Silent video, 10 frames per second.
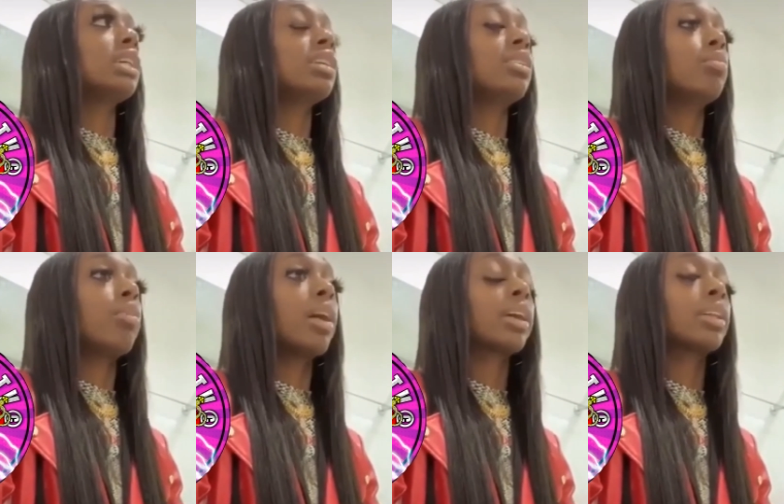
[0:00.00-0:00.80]
sitting in the
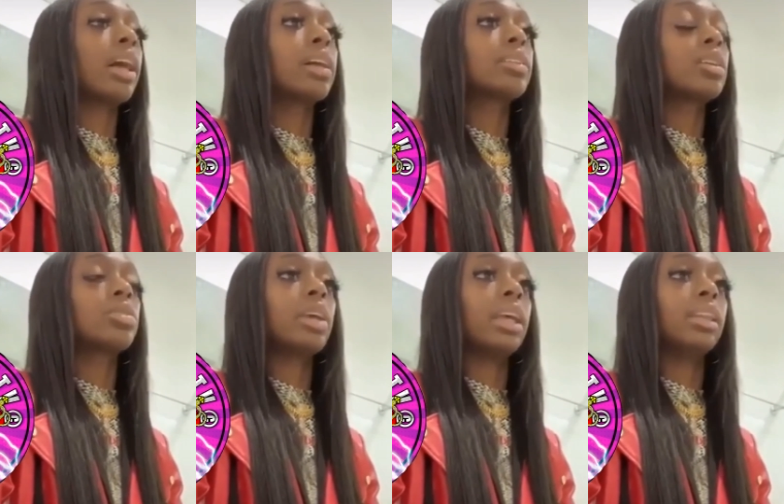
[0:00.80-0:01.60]
parking lot, I
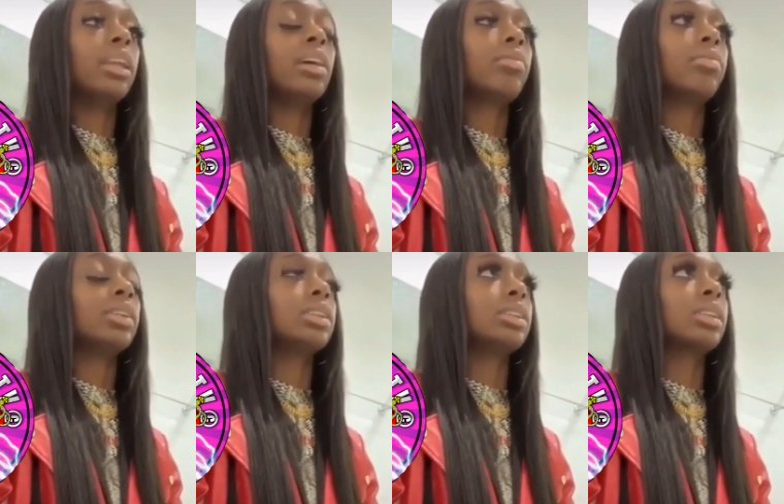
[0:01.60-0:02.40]
thought you had left
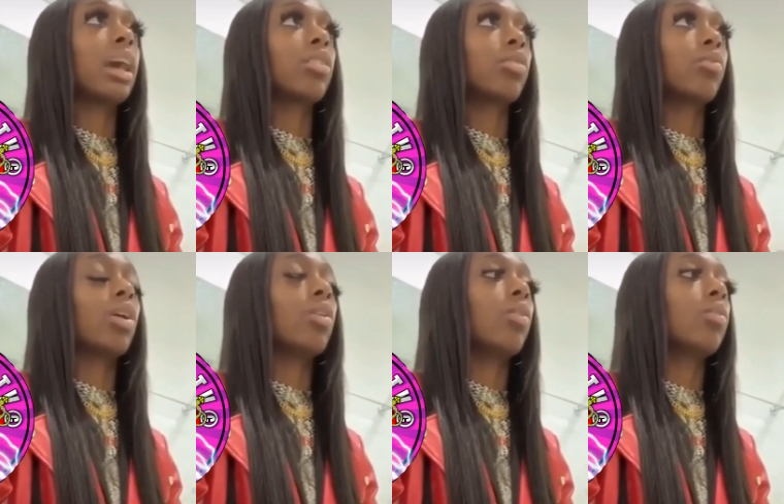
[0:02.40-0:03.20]
and just got on the
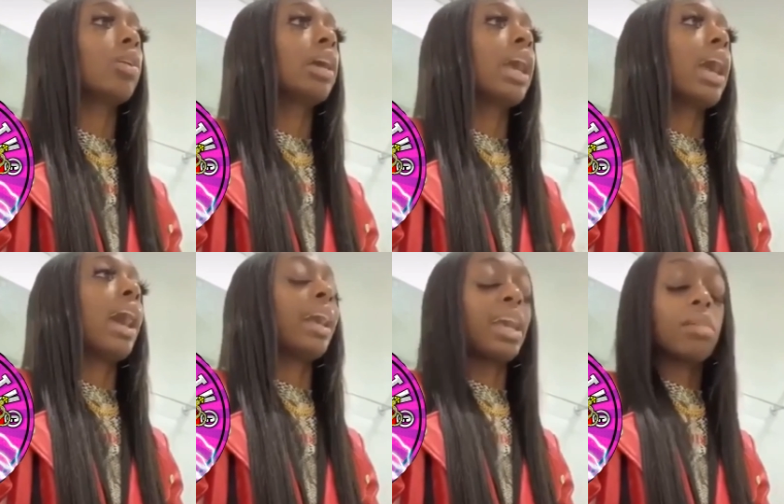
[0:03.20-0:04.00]
road.
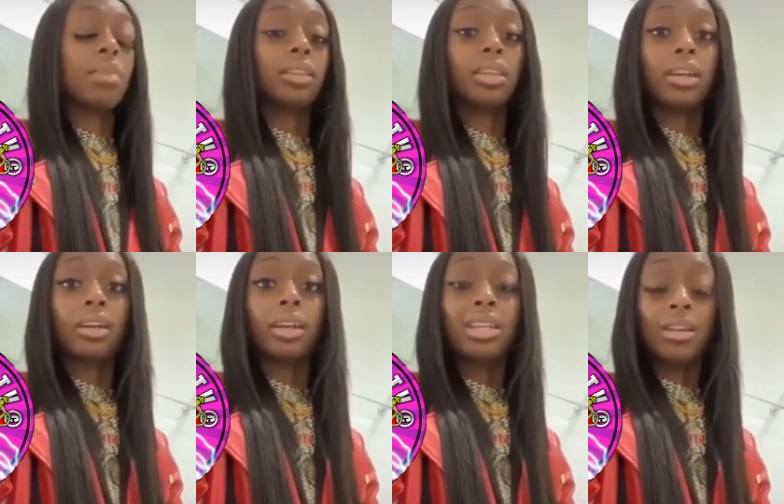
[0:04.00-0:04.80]
I came out
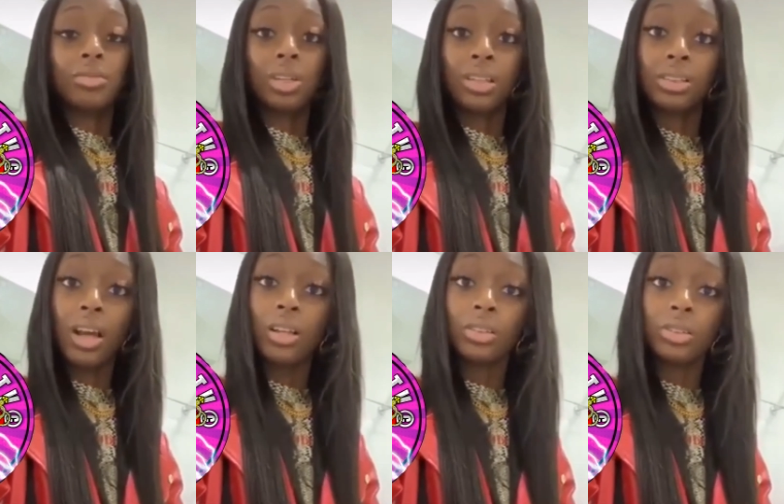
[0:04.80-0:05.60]
there and I was trying to
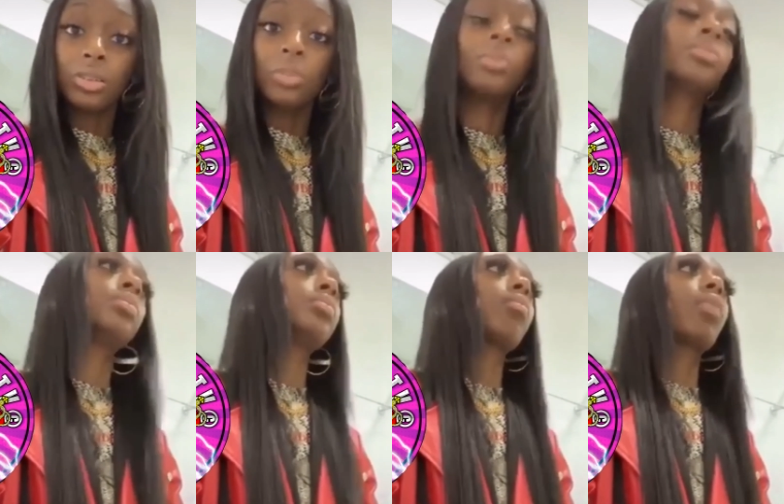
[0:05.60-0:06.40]
talk to you.
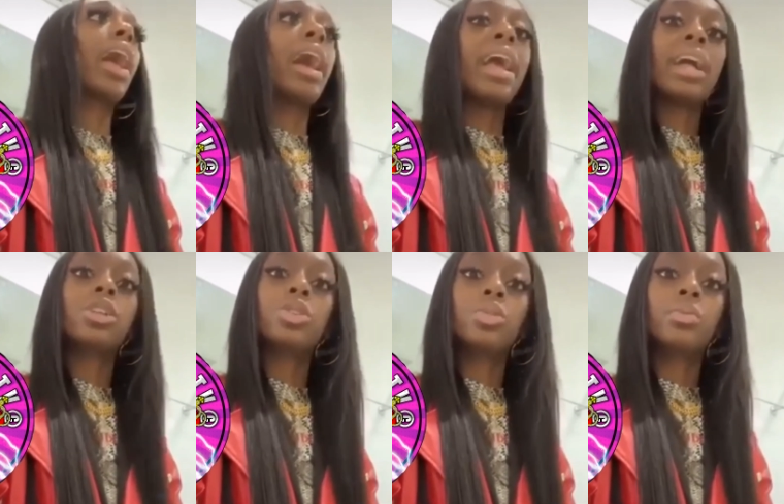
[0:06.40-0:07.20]
I
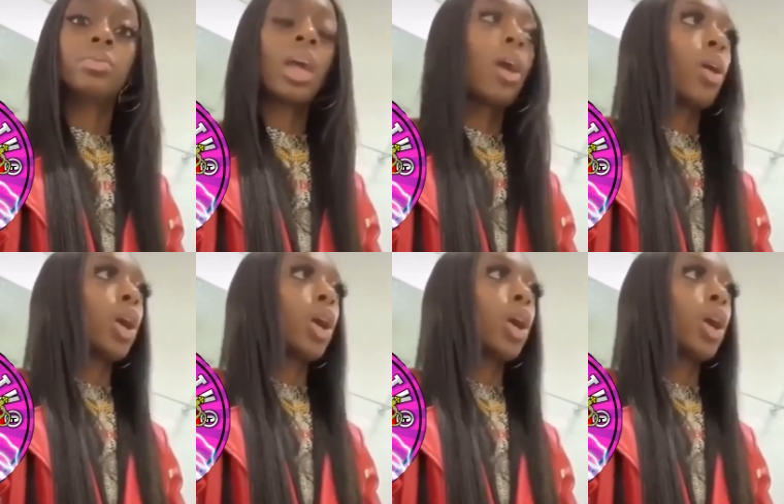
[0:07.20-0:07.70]
asked you,